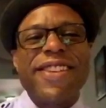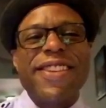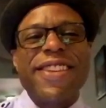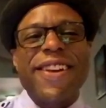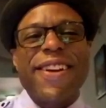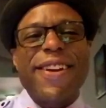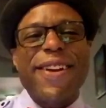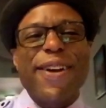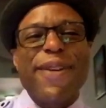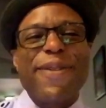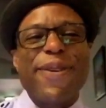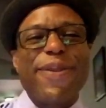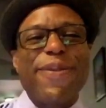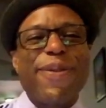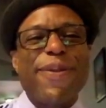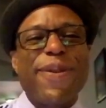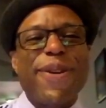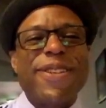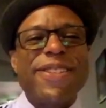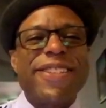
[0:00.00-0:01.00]
that are coming
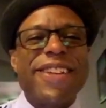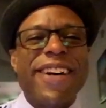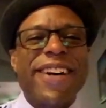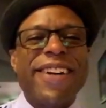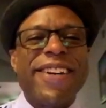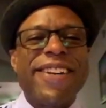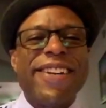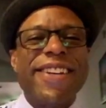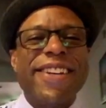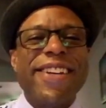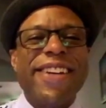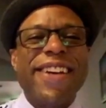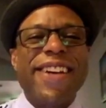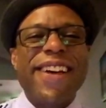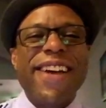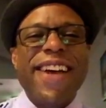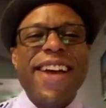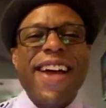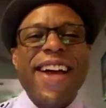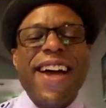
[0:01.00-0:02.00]
from outside.
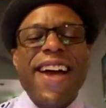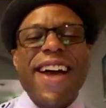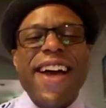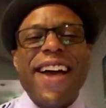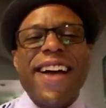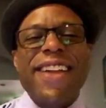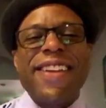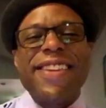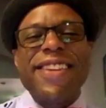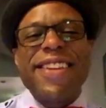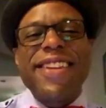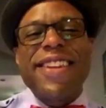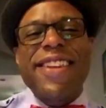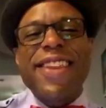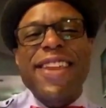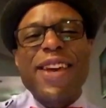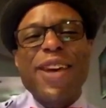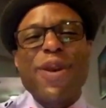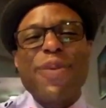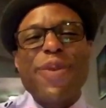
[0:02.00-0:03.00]
And the
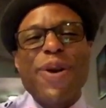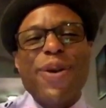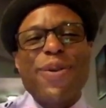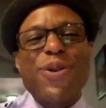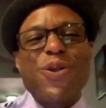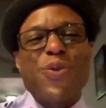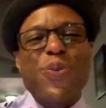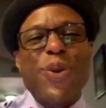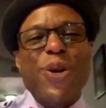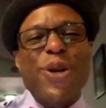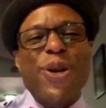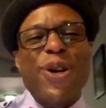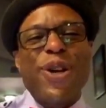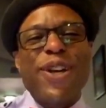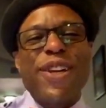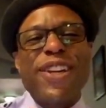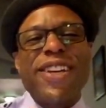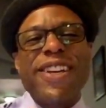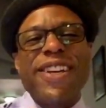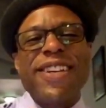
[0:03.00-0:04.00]
thing about
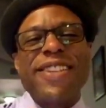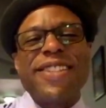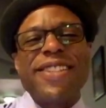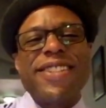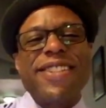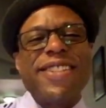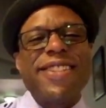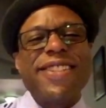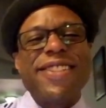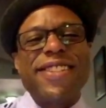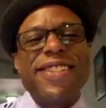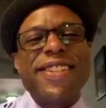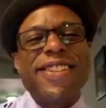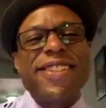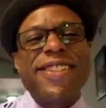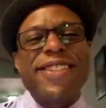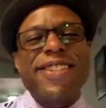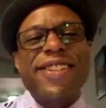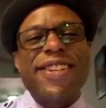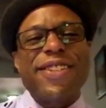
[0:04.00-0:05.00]
Risperdal is
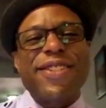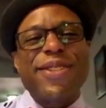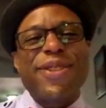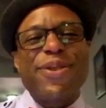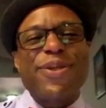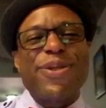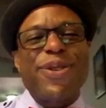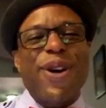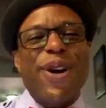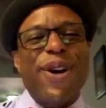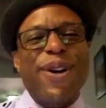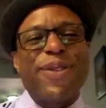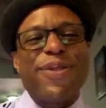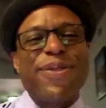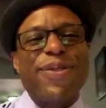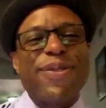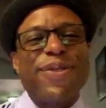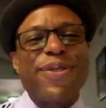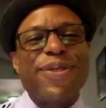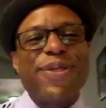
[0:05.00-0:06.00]
it shuts those off.
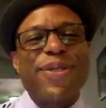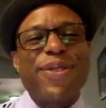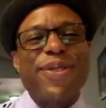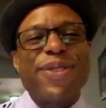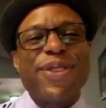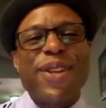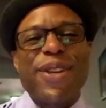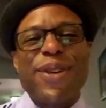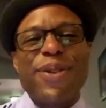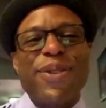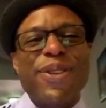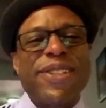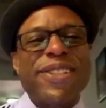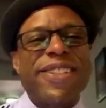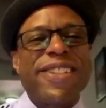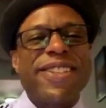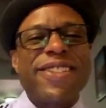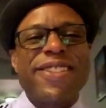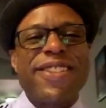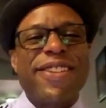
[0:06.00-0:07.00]
They don't
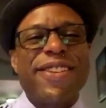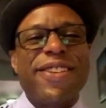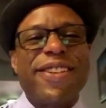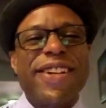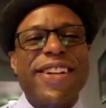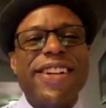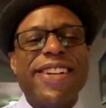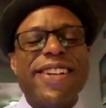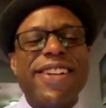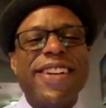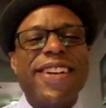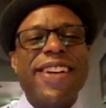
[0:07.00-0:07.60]
exist under it.